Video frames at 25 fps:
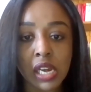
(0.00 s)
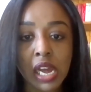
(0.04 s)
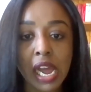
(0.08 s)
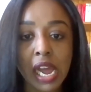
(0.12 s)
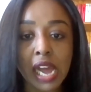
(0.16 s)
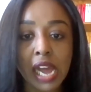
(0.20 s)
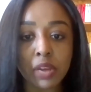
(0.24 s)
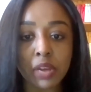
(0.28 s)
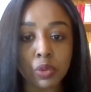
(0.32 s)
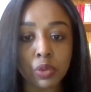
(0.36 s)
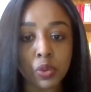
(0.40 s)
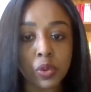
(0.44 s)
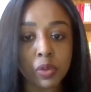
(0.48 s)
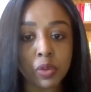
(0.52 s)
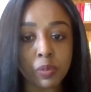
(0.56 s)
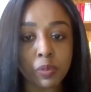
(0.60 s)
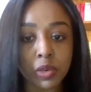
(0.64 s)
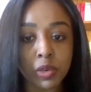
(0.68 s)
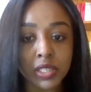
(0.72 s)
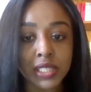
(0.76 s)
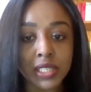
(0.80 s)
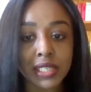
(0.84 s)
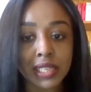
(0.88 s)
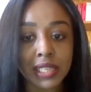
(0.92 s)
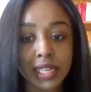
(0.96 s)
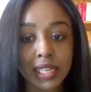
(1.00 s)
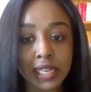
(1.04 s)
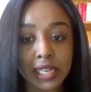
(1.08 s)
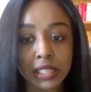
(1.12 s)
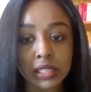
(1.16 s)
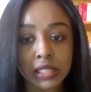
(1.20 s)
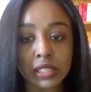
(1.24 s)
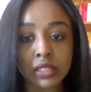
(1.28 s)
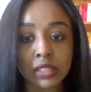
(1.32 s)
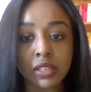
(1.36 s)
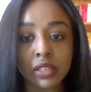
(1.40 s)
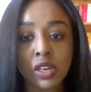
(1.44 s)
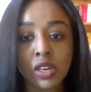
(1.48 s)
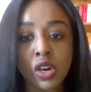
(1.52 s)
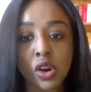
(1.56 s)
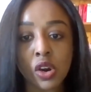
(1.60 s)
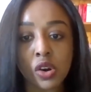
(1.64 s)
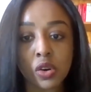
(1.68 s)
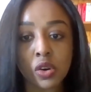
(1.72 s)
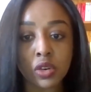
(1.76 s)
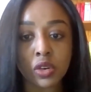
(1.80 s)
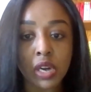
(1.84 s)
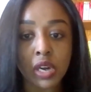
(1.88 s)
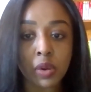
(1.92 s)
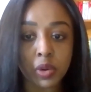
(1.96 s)
and we will post it later
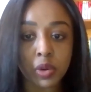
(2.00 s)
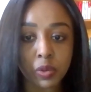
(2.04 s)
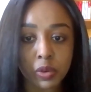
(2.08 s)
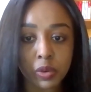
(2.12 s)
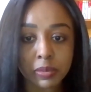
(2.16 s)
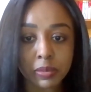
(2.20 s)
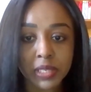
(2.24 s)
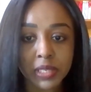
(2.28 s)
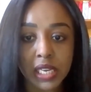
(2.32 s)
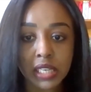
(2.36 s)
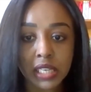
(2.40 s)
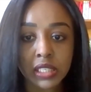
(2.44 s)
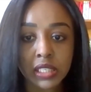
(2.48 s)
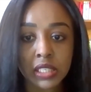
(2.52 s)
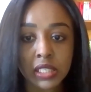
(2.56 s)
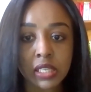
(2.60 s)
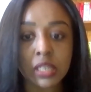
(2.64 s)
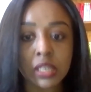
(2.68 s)
on our website,